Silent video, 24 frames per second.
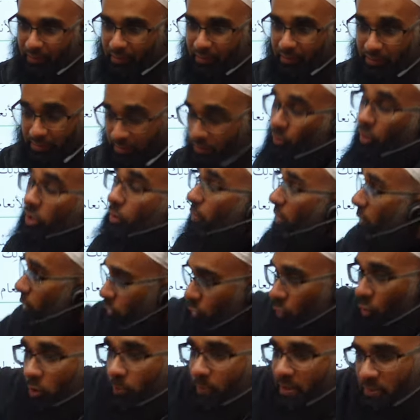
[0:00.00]
So, sorry, what
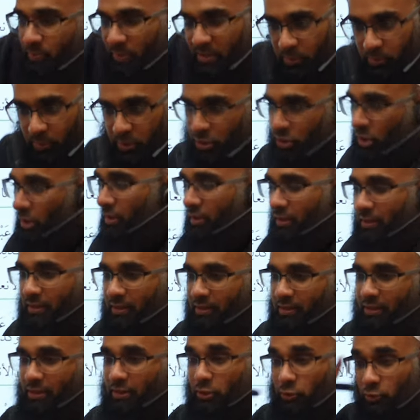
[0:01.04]
dhulm is, which is what shirk.
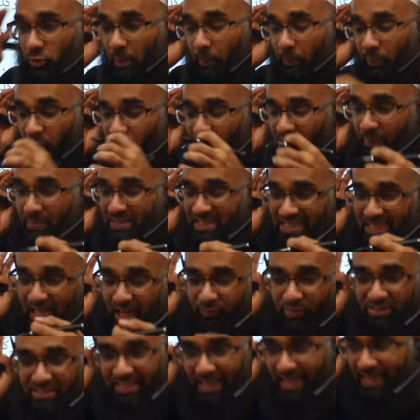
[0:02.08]
So the Prophet
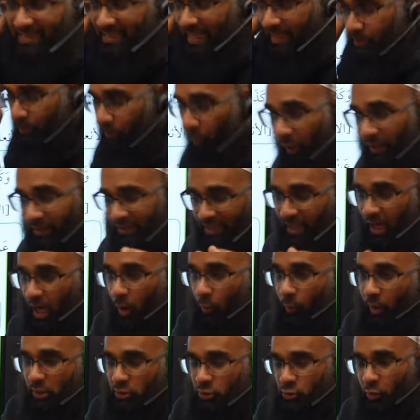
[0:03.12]
himself is, is, is pointing
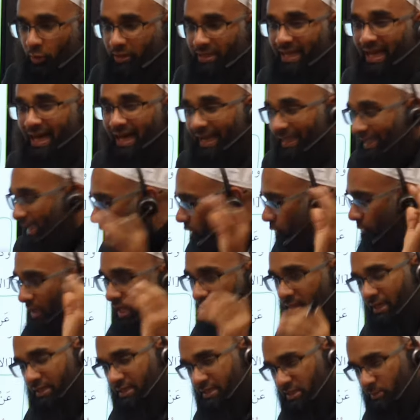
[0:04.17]
out and joining ayat
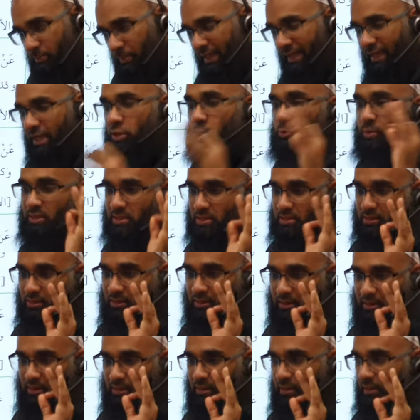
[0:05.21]
together and displaying it to us.
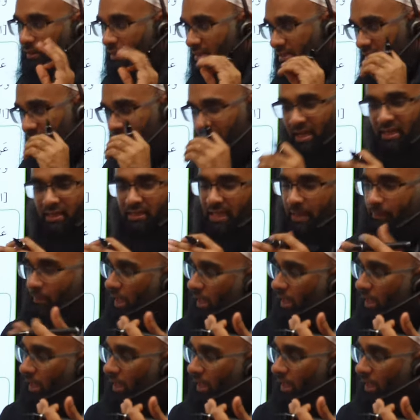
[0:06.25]
This is another type.